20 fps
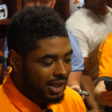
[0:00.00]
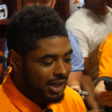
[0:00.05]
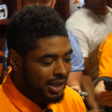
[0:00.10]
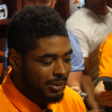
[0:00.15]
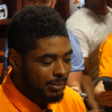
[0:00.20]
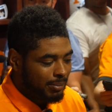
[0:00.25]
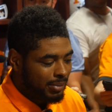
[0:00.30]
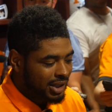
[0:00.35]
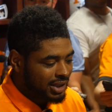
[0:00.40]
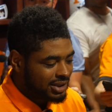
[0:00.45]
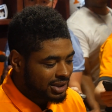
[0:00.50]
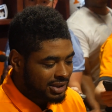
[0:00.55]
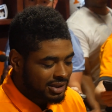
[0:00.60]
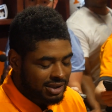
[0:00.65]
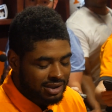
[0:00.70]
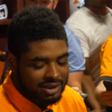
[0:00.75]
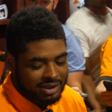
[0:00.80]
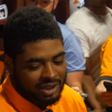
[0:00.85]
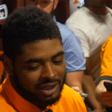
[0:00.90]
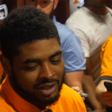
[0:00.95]
he busts
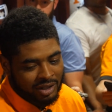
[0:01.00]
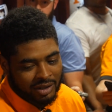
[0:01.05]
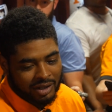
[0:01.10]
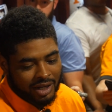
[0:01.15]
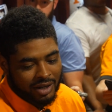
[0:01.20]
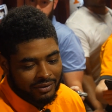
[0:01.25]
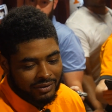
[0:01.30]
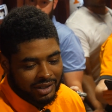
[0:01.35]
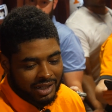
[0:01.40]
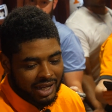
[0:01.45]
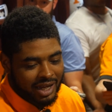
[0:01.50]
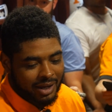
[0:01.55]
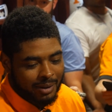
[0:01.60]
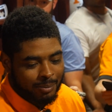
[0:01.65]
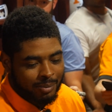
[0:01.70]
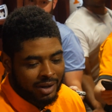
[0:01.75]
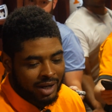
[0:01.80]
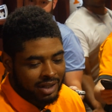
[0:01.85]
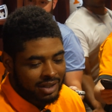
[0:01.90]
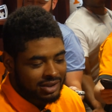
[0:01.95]
his tail every day
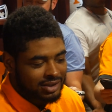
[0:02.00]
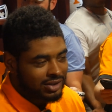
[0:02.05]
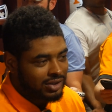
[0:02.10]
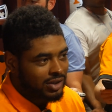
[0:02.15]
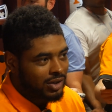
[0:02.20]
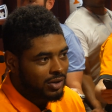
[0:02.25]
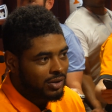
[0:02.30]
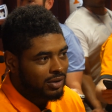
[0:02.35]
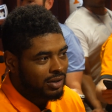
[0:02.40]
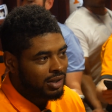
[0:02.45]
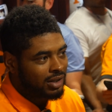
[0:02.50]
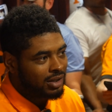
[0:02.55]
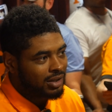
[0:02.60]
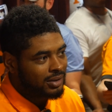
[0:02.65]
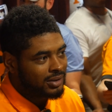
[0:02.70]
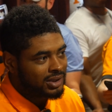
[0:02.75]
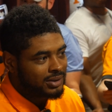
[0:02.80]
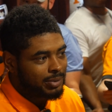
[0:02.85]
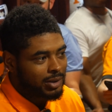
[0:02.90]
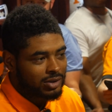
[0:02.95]
at practice, you know,
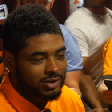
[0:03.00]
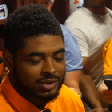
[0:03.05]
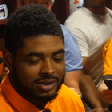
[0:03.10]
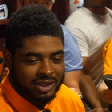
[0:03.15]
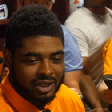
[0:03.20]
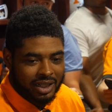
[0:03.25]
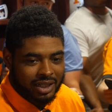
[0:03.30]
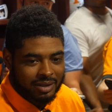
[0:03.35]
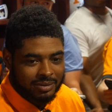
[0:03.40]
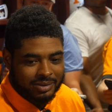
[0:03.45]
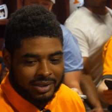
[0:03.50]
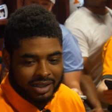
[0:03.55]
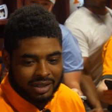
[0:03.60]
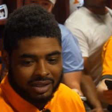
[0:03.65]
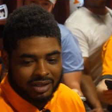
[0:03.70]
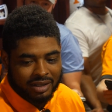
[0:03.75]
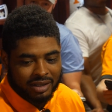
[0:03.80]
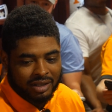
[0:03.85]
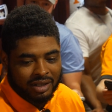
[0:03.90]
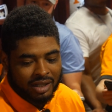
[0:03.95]
um, special teams. And
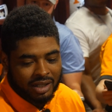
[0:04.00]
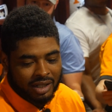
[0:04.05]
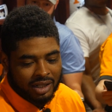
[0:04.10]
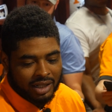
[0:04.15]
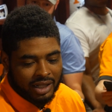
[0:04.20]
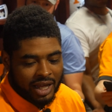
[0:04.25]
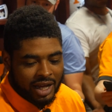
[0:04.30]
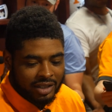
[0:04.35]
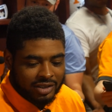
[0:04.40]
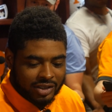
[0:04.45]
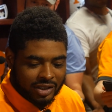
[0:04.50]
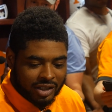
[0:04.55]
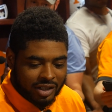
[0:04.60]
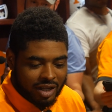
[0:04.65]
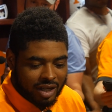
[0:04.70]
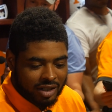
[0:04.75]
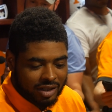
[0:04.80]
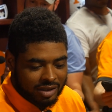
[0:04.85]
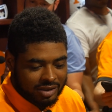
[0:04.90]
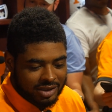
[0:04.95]
uh, last year he
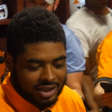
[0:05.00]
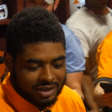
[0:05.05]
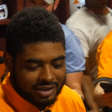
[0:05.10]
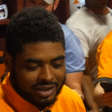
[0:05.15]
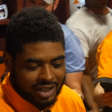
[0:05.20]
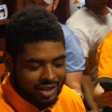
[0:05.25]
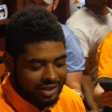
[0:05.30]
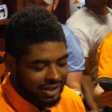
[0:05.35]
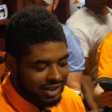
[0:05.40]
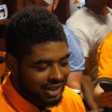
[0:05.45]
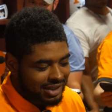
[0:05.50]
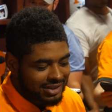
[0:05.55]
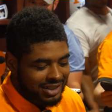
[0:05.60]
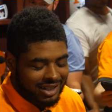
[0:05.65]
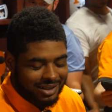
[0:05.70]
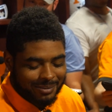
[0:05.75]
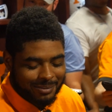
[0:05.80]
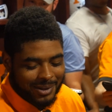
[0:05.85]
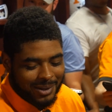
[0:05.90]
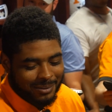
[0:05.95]
caught a touchdown against
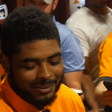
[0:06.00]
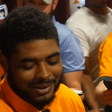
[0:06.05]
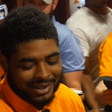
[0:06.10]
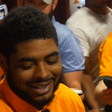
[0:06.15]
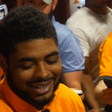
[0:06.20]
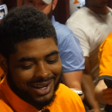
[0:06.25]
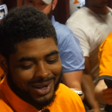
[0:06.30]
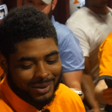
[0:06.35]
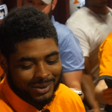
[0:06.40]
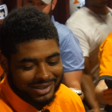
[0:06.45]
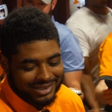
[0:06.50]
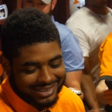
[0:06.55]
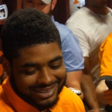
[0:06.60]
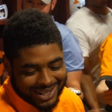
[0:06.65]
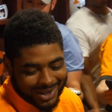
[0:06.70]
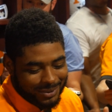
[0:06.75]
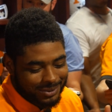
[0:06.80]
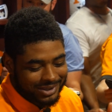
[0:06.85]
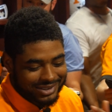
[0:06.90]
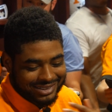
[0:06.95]
Alabama, and I was
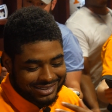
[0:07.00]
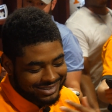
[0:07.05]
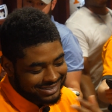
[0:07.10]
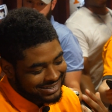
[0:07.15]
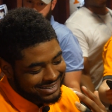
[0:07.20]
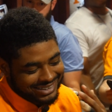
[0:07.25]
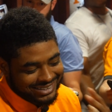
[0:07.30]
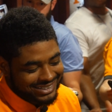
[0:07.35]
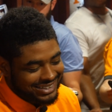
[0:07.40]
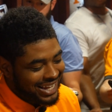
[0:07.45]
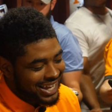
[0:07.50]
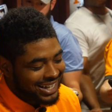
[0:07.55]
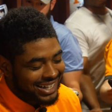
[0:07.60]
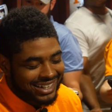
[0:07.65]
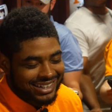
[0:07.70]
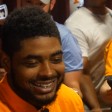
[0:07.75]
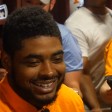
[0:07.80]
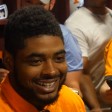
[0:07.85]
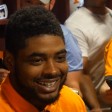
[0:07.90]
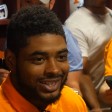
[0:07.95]
I was
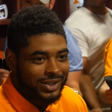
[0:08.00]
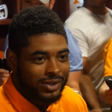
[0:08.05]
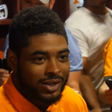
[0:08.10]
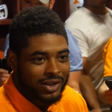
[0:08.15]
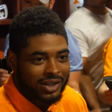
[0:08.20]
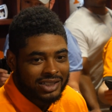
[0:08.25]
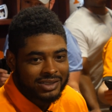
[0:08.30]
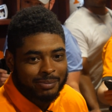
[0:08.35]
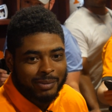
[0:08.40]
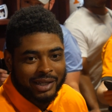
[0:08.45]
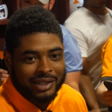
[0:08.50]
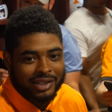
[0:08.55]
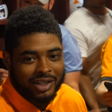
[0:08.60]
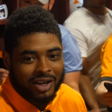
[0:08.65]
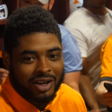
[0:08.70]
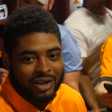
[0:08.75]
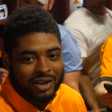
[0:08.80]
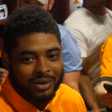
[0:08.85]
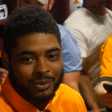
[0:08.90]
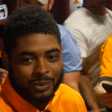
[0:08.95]
ecstatic then. You know, that's my
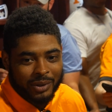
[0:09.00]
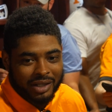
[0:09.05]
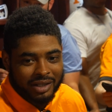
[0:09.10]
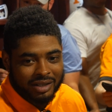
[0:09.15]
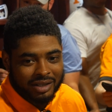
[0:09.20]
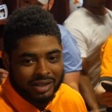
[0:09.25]
dog. We